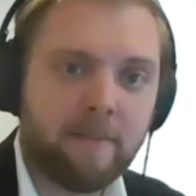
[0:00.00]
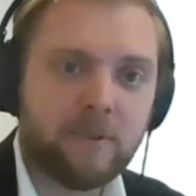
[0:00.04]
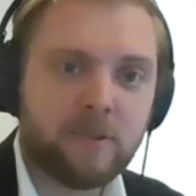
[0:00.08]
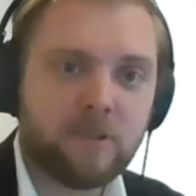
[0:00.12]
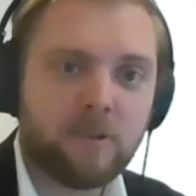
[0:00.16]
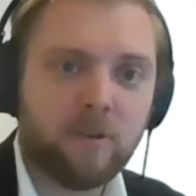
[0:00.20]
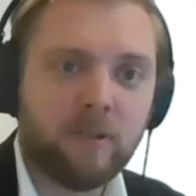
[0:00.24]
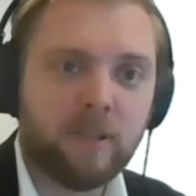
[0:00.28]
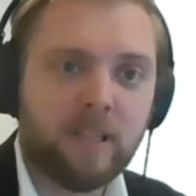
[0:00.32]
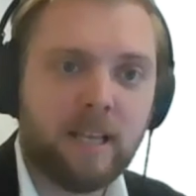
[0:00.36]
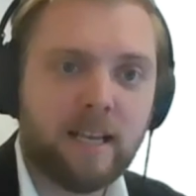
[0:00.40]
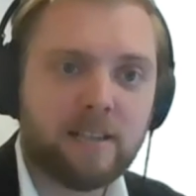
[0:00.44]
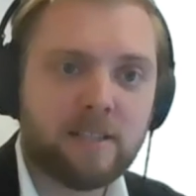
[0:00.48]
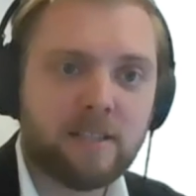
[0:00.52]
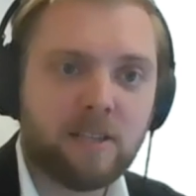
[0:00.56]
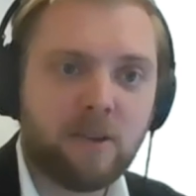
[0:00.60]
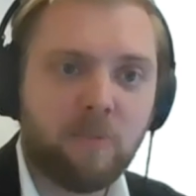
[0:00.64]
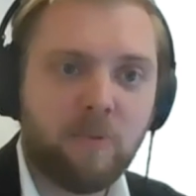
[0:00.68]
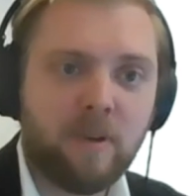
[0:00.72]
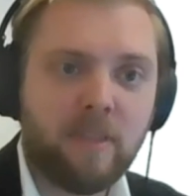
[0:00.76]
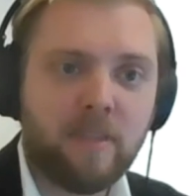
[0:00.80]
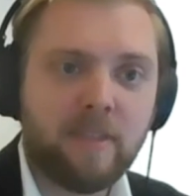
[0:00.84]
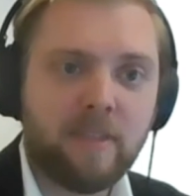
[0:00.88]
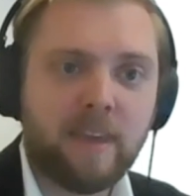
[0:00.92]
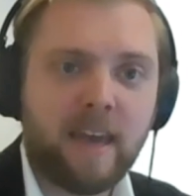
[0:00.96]
So Leslie,
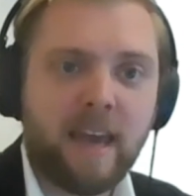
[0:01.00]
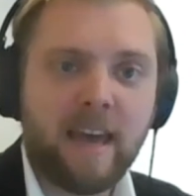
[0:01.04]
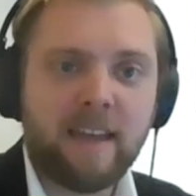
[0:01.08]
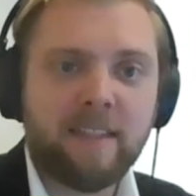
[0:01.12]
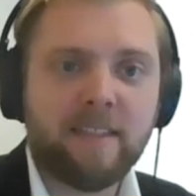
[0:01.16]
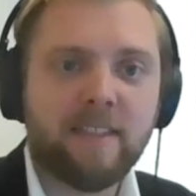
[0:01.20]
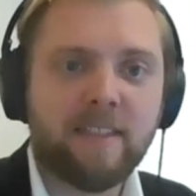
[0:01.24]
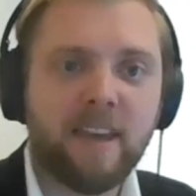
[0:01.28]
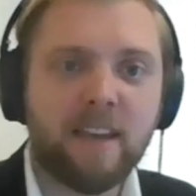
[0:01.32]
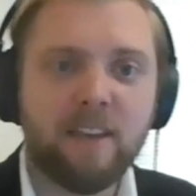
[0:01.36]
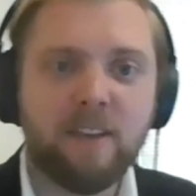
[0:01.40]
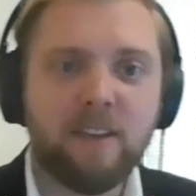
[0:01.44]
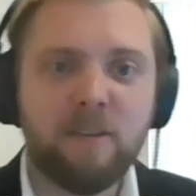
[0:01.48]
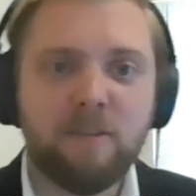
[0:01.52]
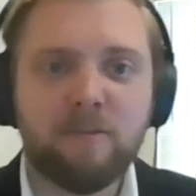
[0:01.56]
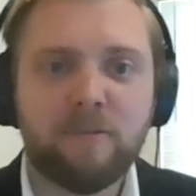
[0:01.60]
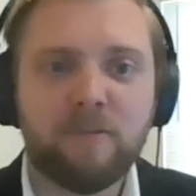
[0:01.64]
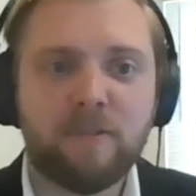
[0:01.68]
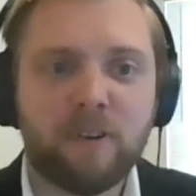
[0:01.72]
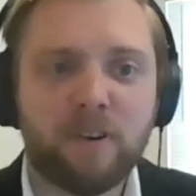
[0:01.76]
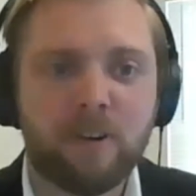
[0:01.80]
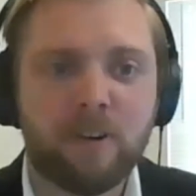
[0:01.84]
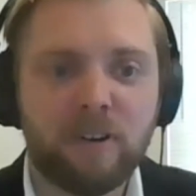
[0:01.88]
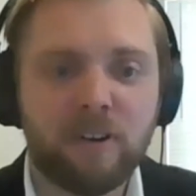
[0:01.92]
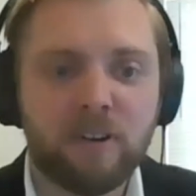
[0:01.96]
with that, thank you
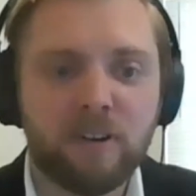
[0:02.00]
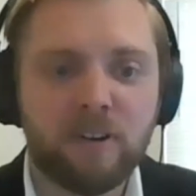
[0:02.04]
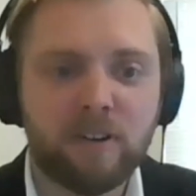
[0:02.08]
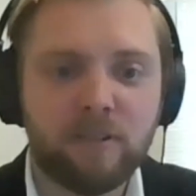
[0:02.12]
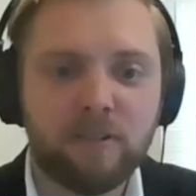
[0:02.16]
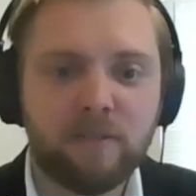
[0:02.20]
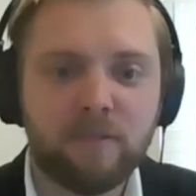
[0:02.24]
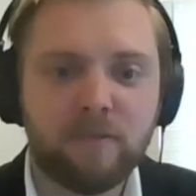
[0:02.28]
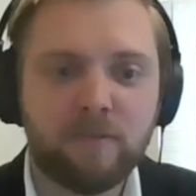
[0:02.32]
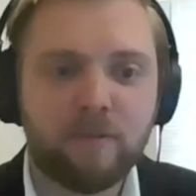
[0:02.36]
for